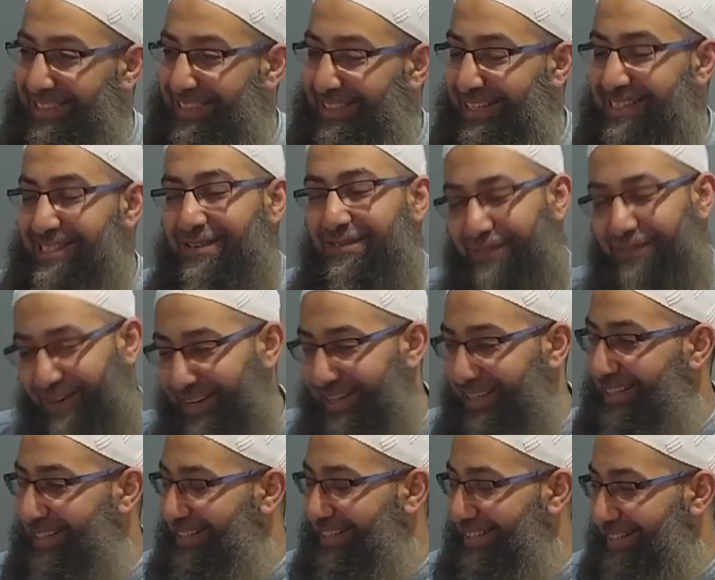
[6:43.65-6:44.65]
He said,
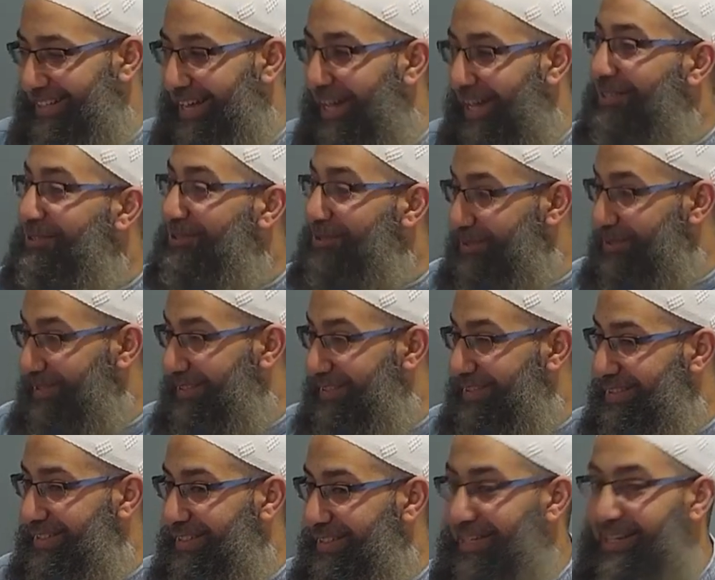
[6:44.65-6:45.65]
fine, I'll do it.
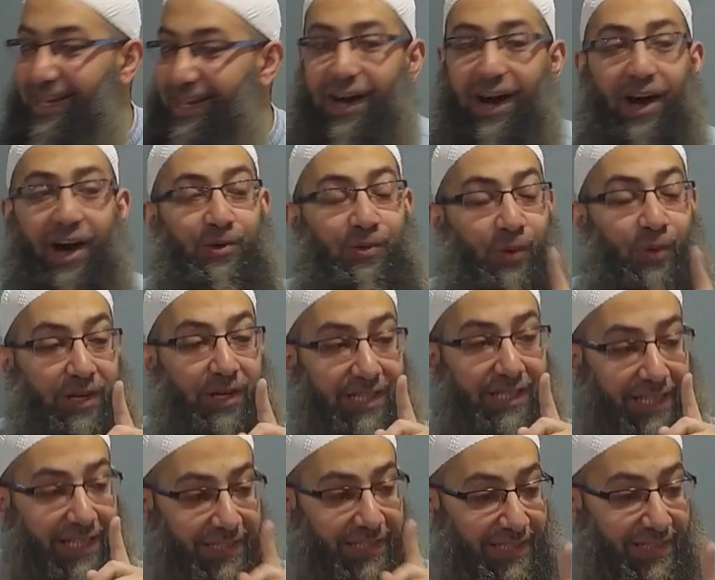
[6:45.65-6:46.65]
On one
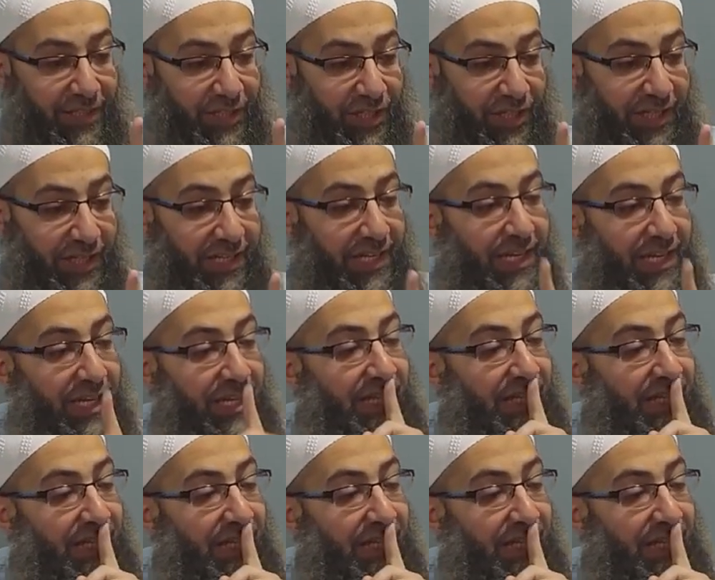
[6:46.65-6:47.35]
condition,